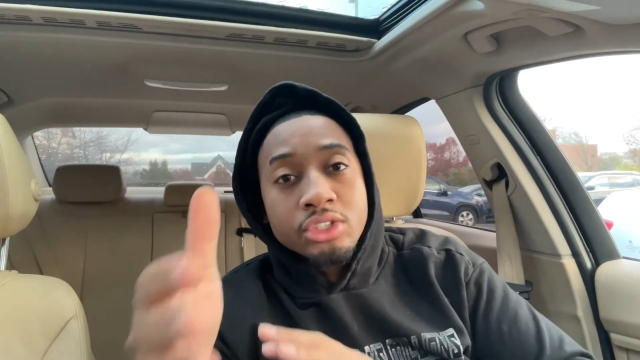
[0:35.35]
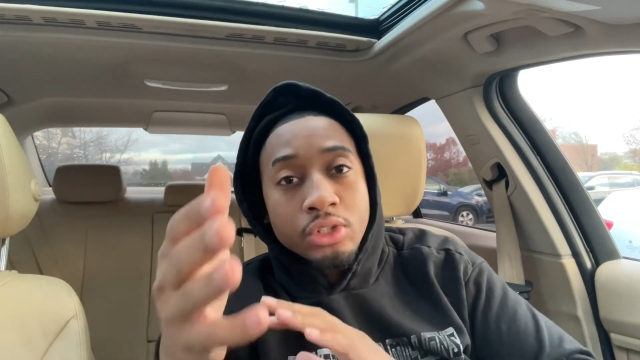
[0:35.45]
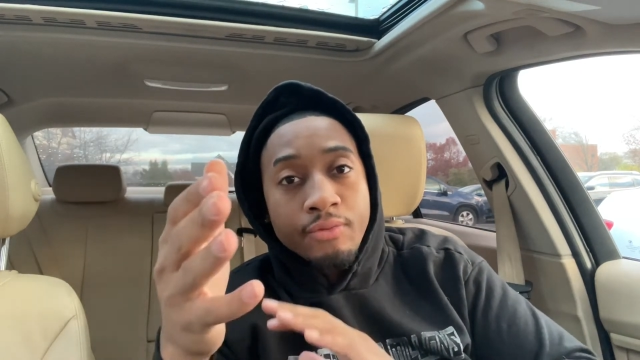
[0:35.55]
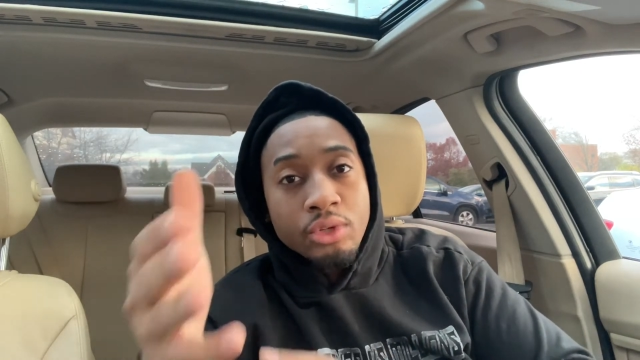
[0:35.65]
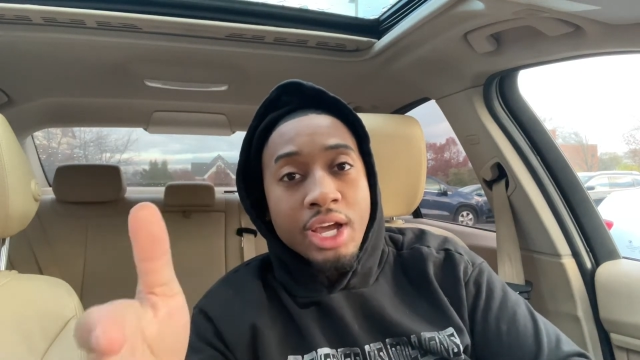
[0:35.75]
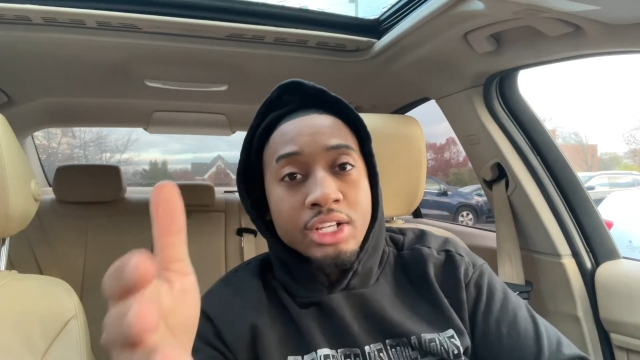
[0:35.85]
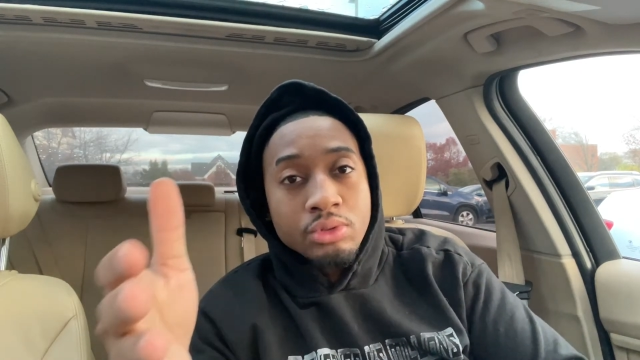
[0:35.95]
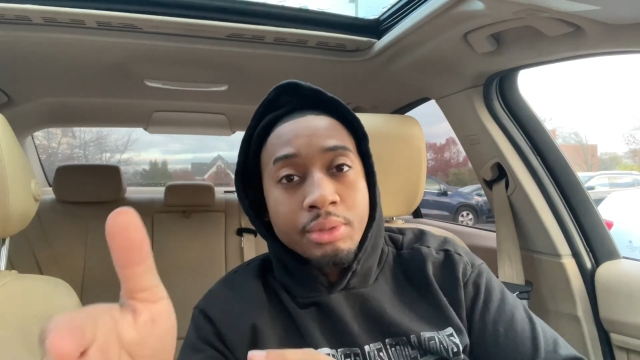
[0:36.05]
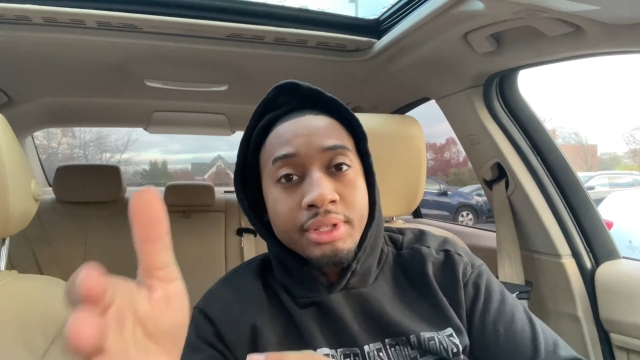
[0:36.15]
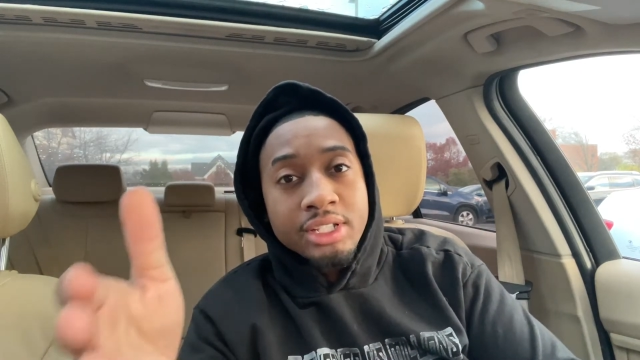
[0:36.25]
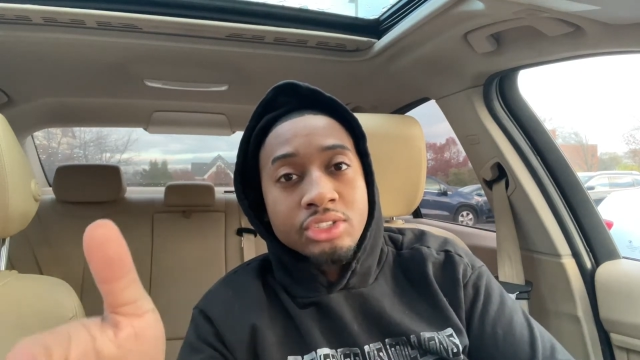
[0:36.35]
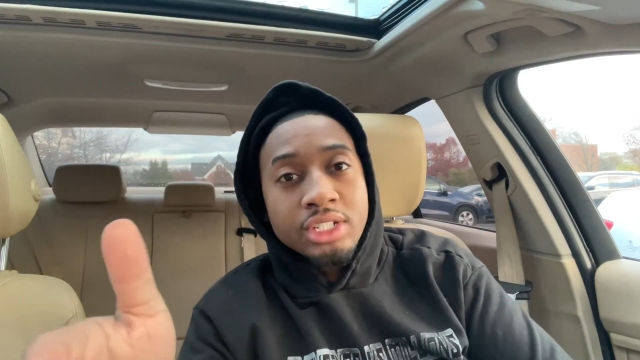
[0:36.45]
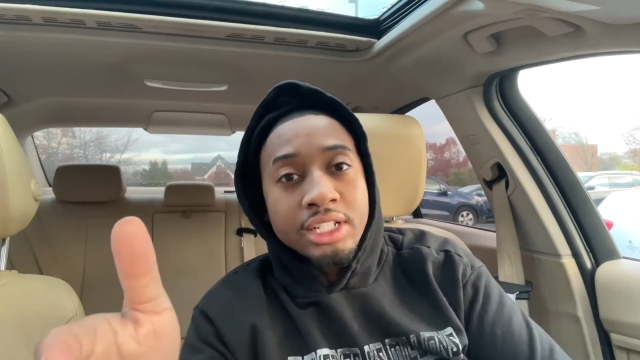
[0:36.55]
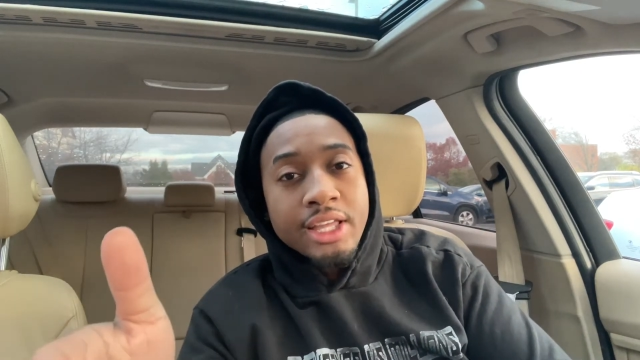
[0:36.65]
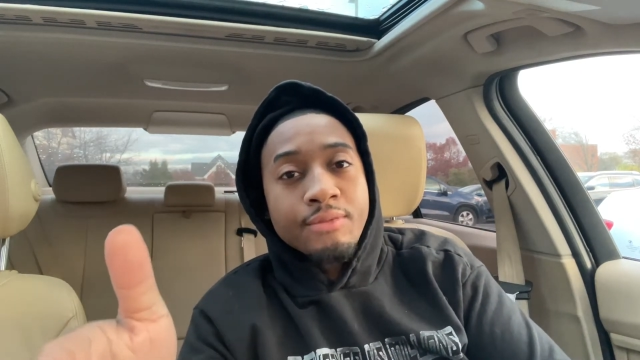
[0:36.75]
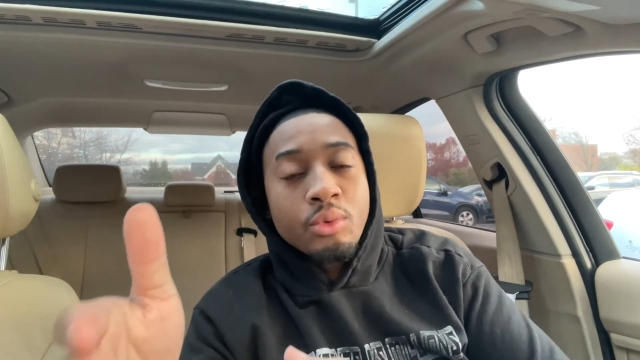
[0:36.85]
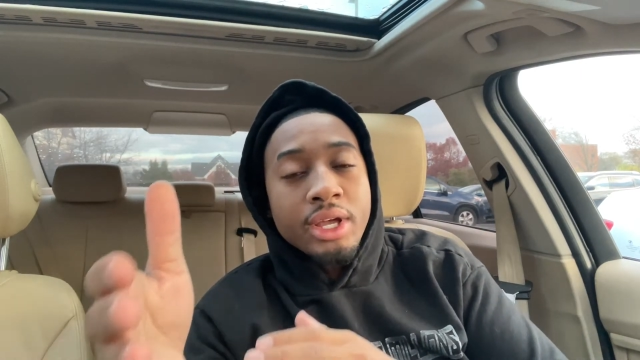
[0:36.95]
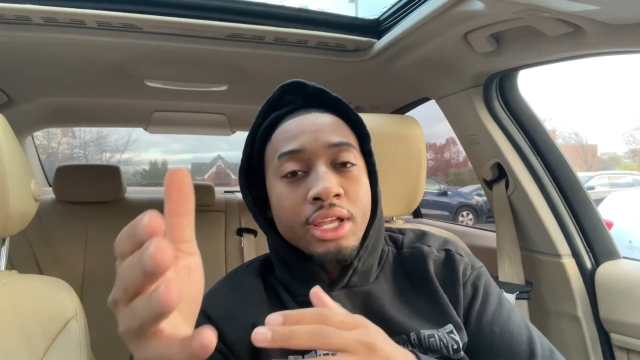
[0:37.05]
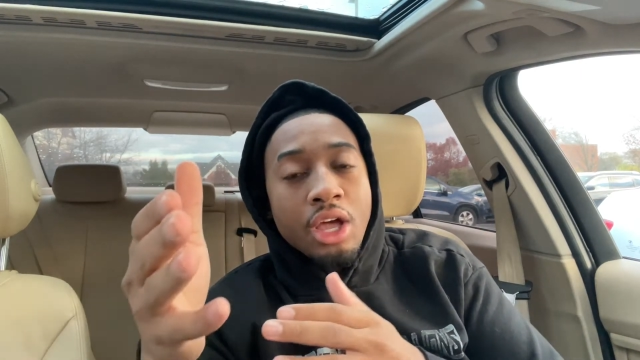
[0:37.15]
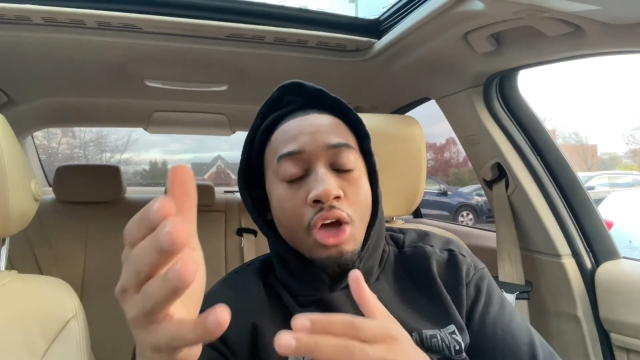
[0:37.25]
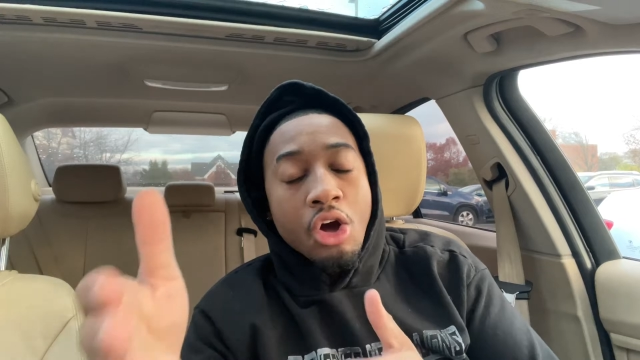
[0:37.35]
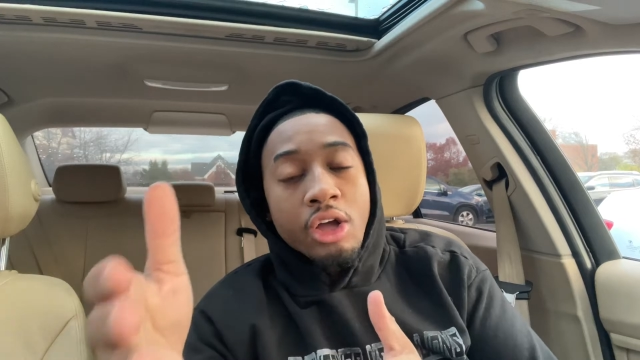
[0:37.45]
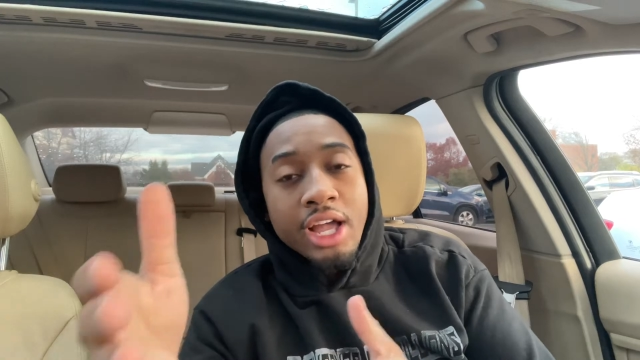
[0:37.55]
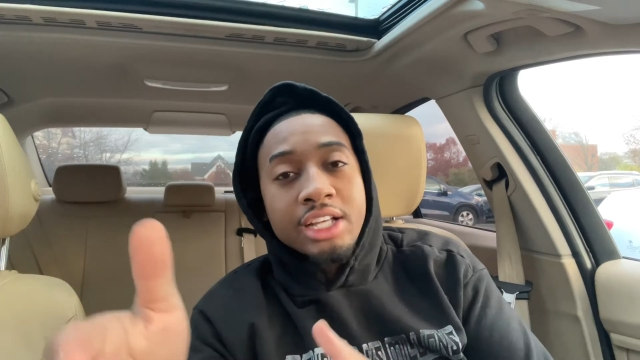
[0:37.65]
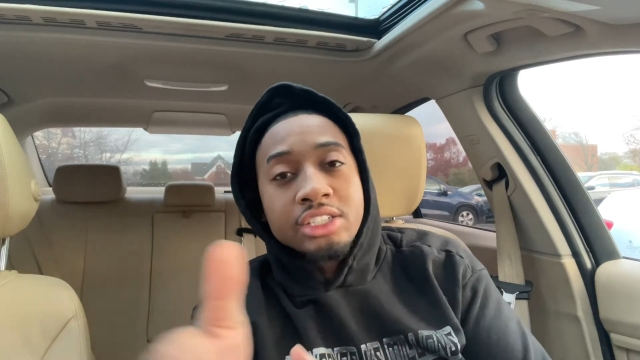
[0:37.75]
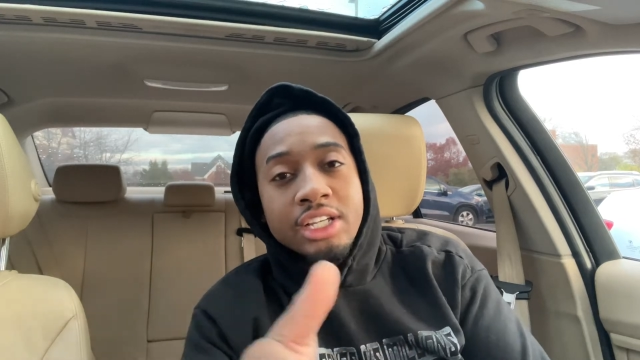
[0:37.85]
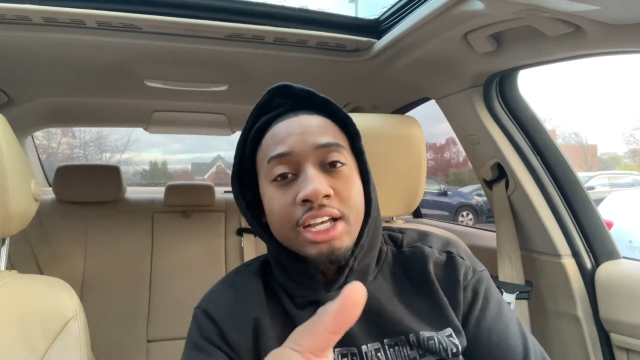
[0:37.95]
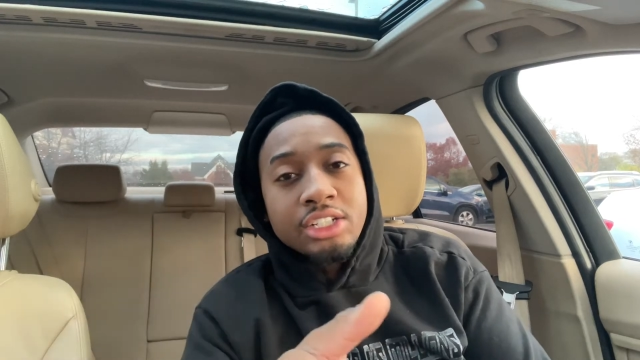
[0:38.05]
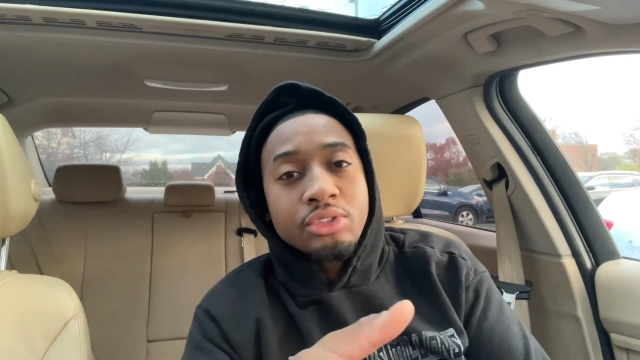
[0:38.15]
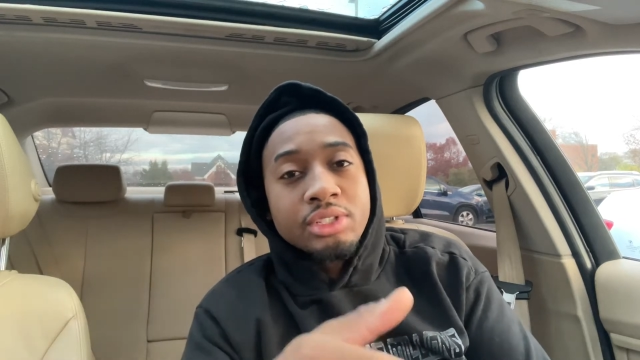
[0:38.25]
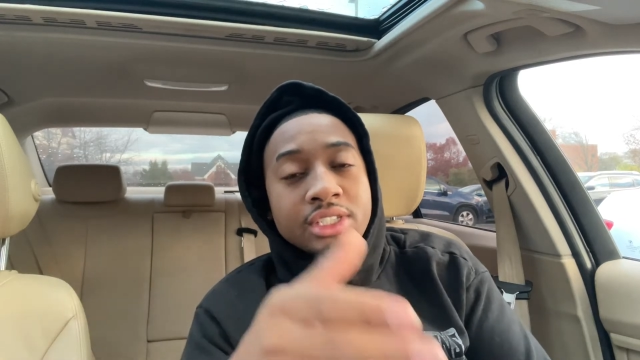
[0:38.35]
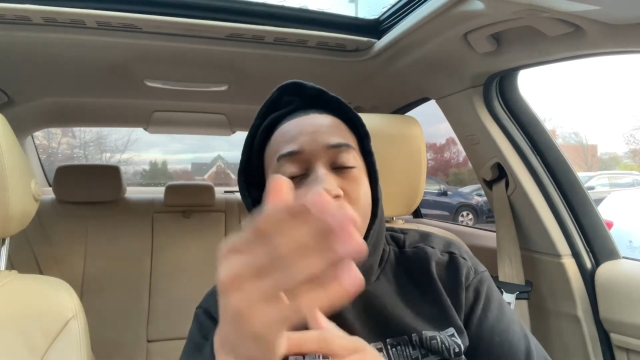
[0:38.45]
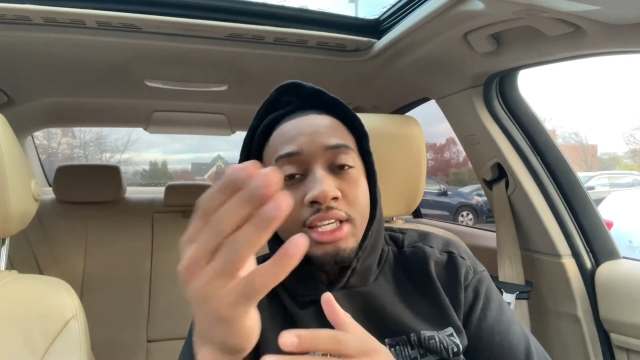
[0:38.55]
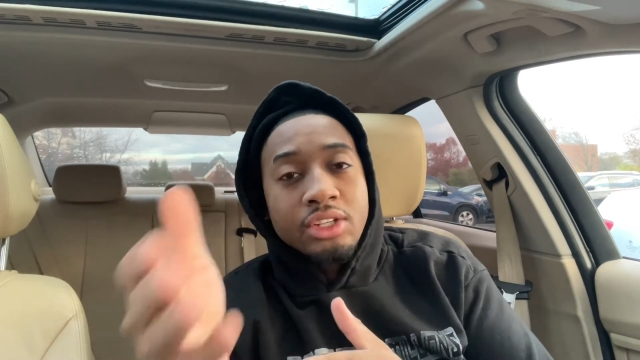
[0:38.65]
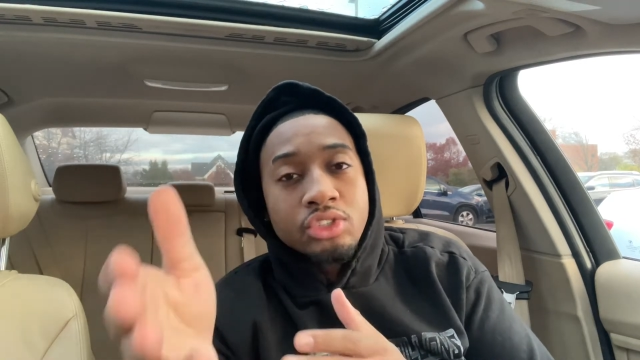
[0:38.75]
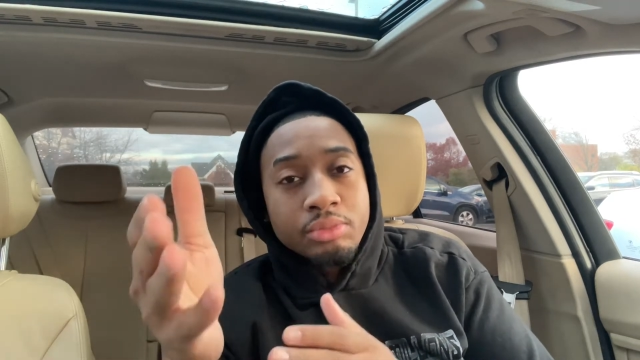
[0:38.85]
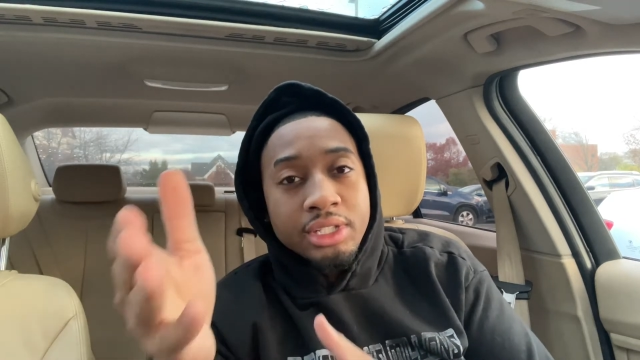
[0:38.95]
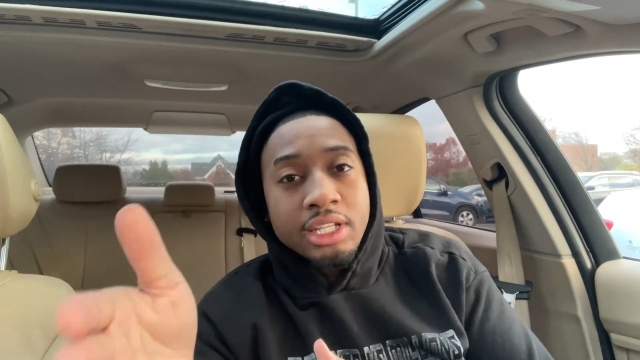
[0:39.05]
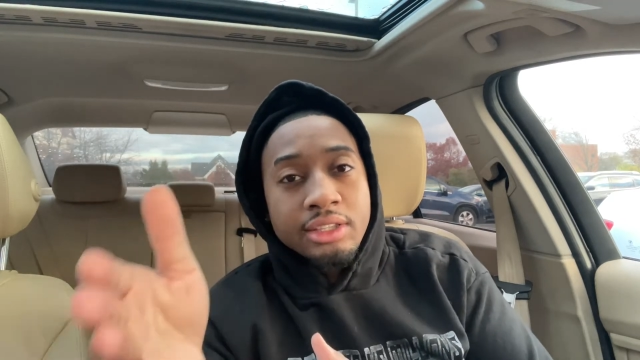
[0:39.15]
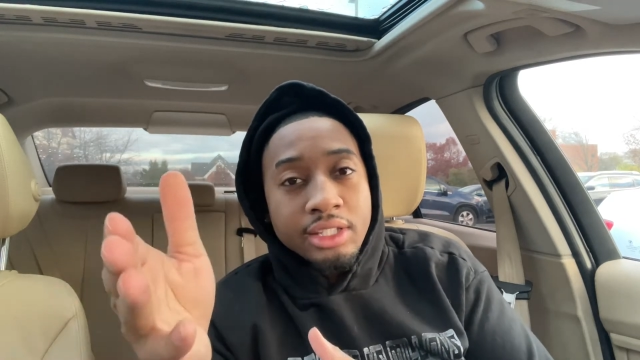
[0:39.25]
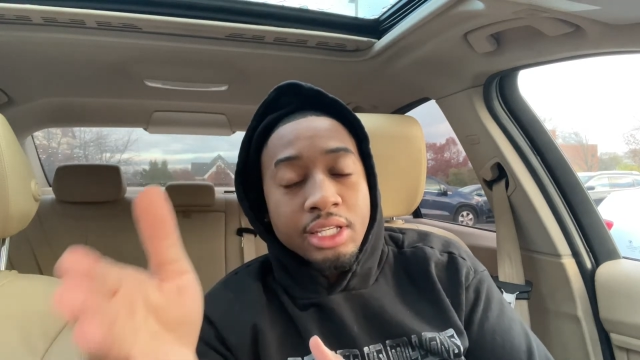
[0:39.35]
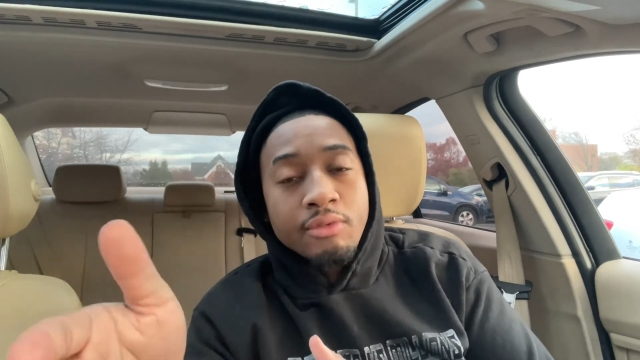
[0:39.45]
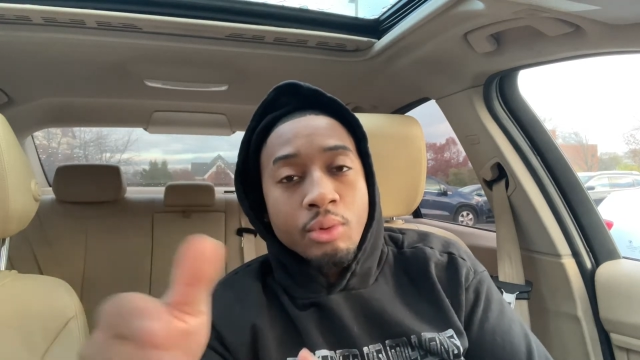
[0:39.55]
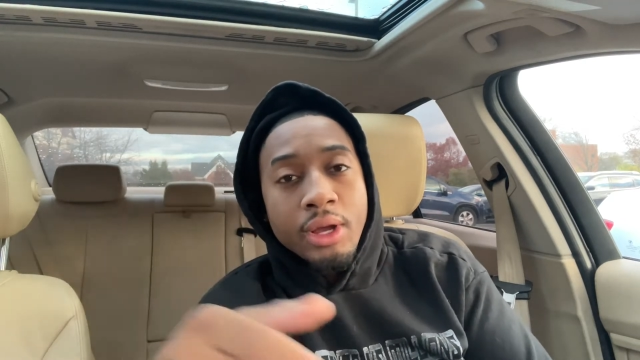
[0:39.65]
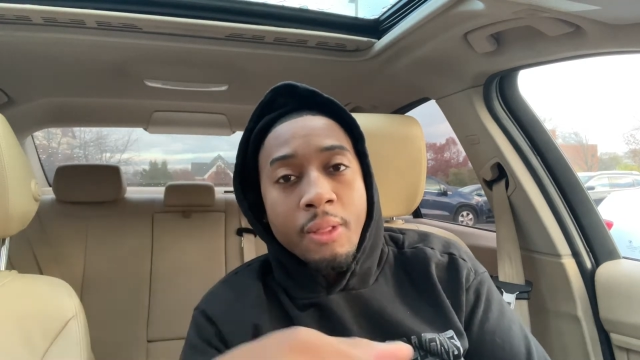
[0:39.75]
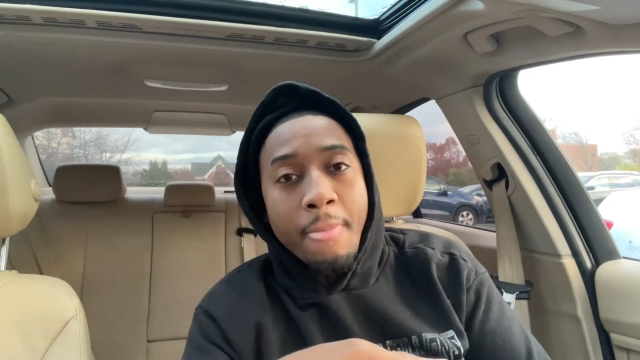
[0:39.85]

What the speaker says: So if you guys want to be entered in a giveaway, all you guys got to do is say enter me in the giveaway.